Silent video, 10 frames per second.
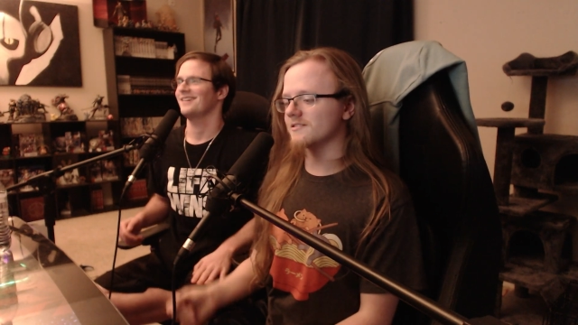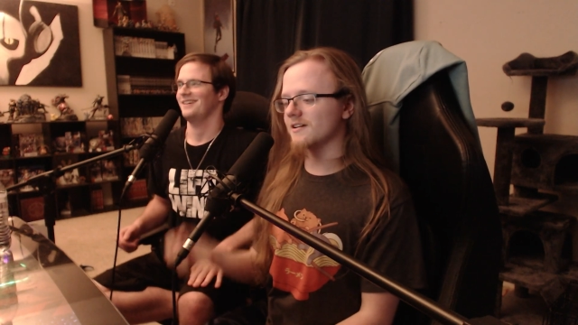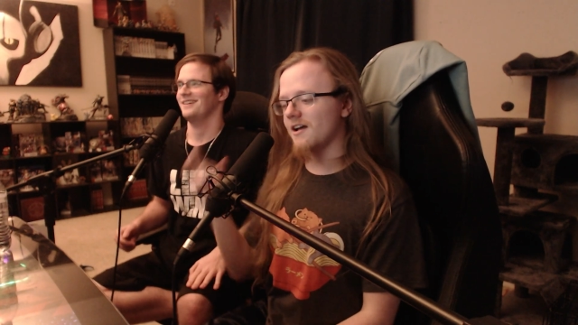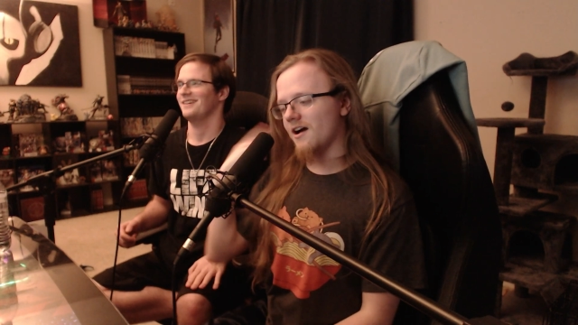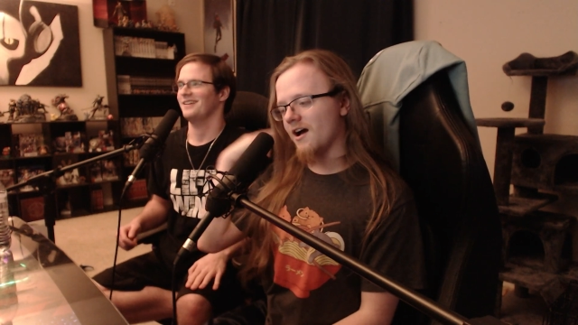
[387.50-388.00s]

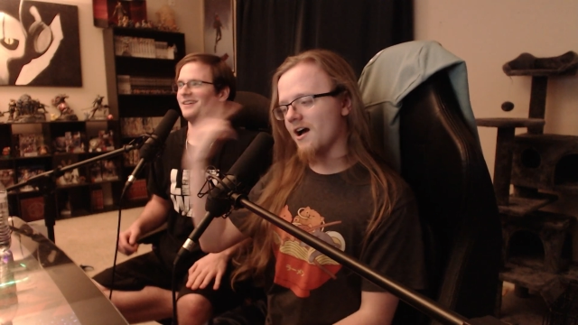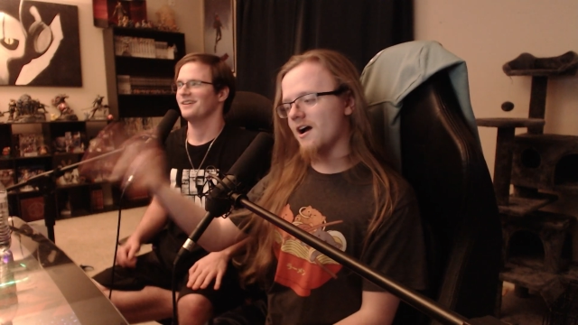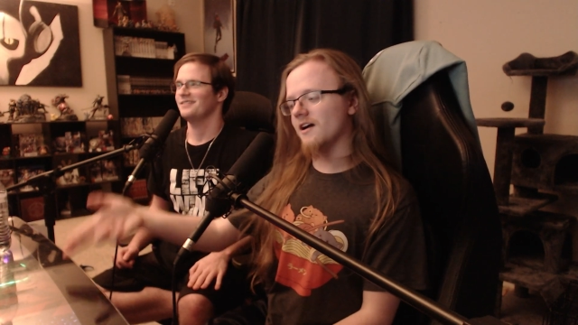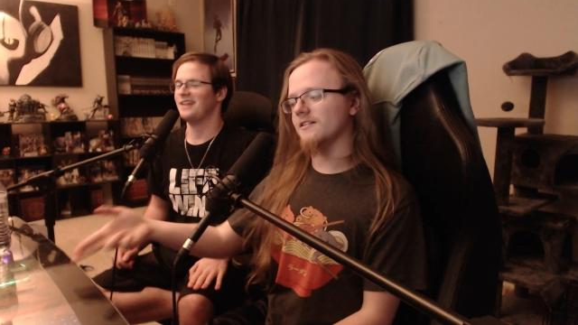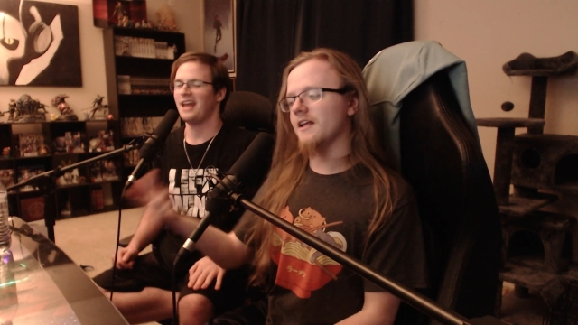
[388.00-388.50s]
Speaker 1: like,
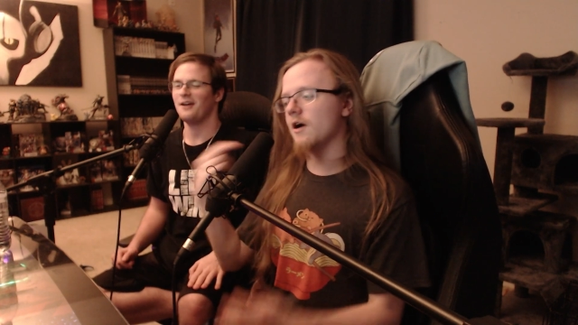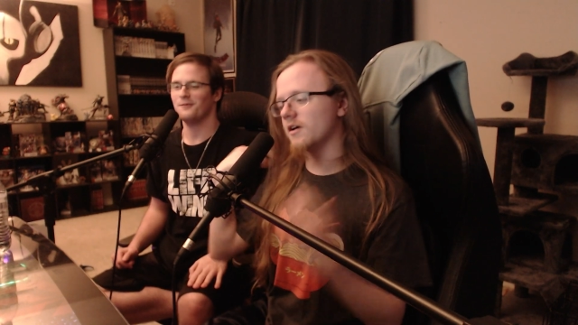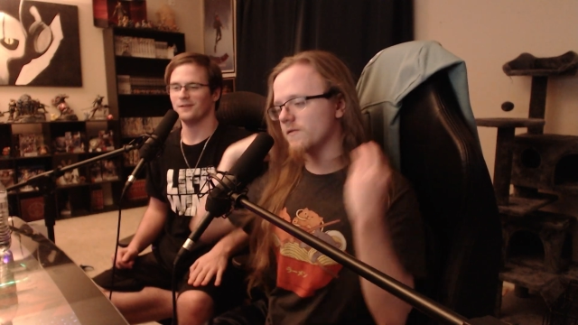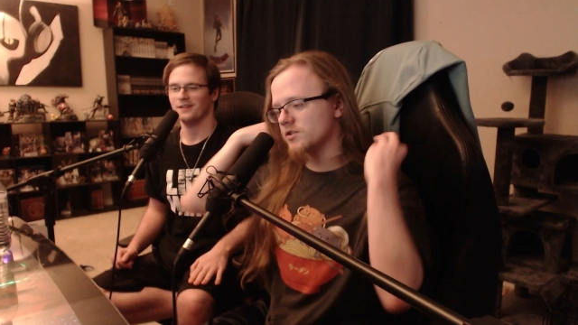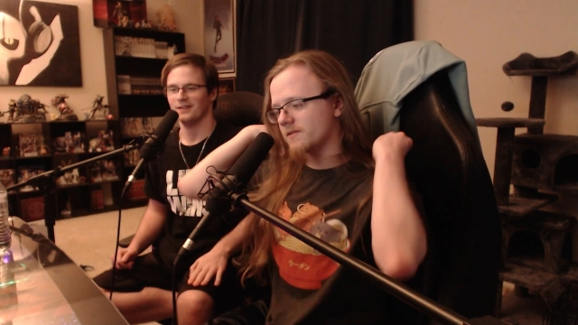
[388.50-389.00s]
aha, they have
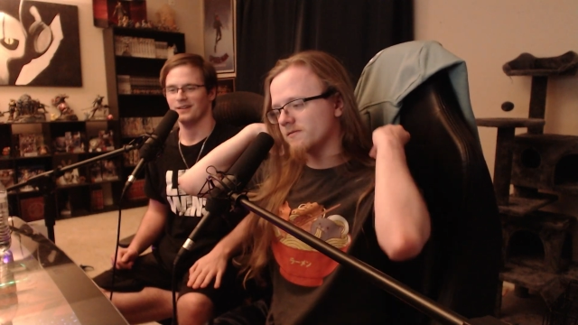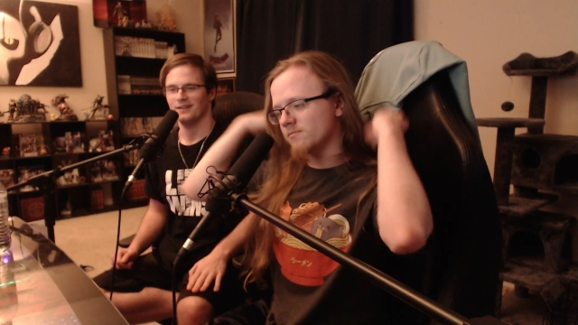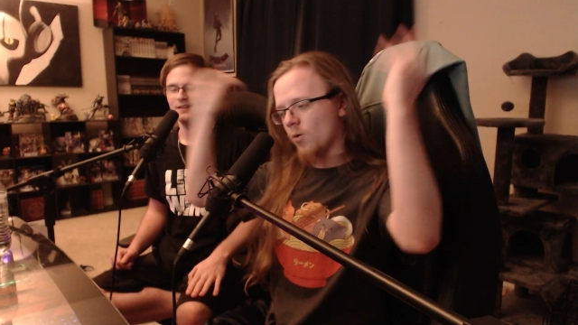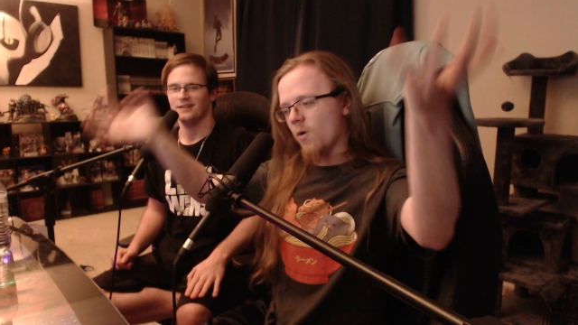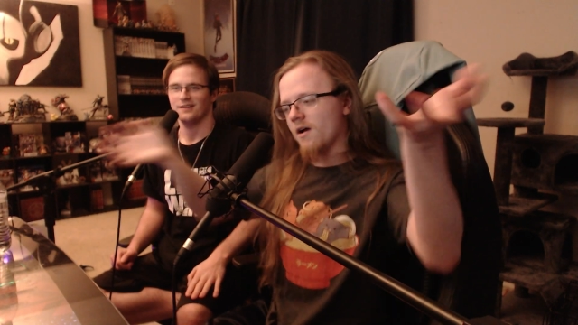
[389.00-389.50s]
give us even
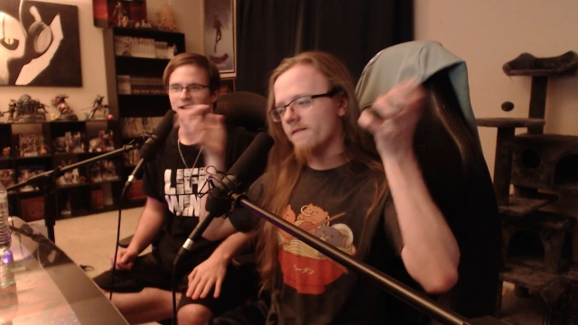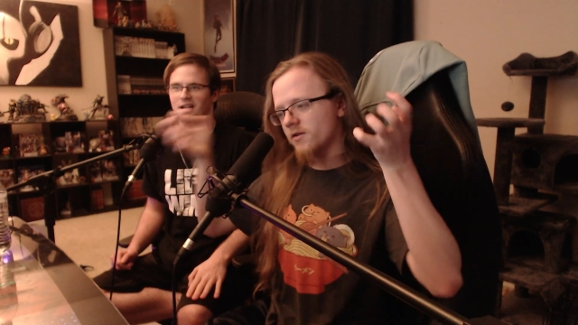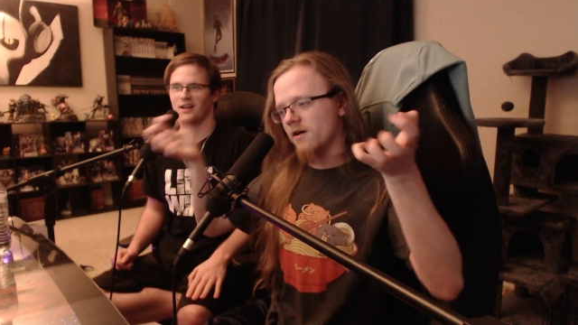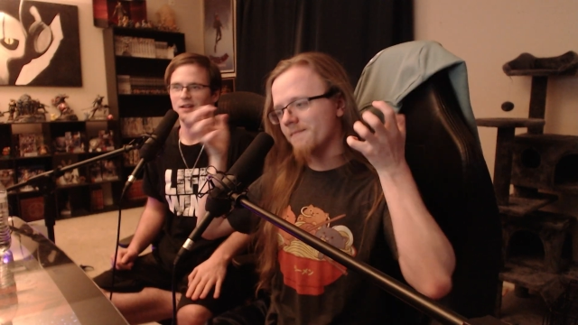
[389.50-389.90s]
more of your